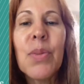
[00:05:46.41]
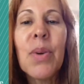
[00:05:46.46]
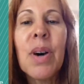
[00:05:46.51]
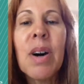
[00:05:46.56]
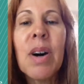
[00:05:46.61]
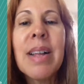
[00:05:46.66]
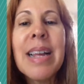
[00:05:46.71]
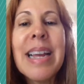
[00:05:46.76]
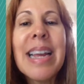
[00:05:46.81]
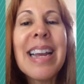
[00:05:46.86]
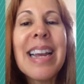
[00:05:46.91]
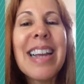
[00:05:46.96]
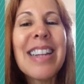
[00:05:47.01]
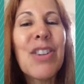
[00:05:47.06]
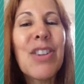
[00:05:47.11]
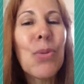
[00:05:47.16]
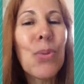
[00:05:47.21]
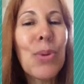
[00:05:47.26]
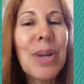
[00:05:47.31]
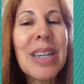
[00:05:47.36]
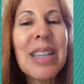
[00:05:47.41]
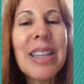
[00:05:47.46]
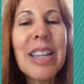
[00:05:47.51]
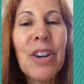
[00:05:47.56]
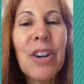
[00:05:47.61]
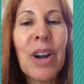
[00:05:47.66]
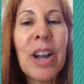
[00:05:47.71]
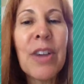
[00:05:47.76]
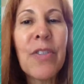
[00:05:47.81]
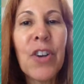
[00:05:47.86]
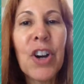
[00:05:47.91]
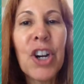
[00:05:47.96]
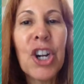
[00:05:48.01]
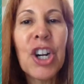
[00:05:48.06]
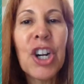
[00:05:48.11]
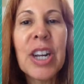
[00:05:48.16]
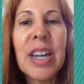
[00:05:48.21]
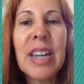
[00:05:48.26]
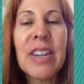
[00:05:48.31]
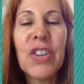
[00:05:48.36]
Well, it's really great for
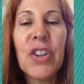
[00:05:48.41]
cooking.